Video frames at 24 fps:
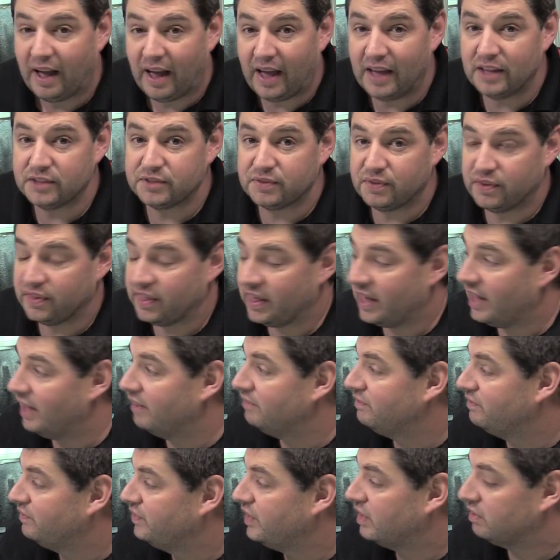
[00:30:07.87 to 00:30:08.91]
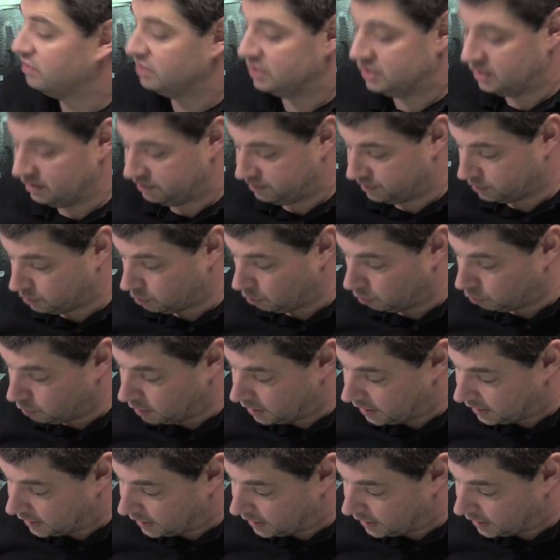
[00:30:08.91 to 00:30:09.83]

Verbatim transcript: As for that, very difficult.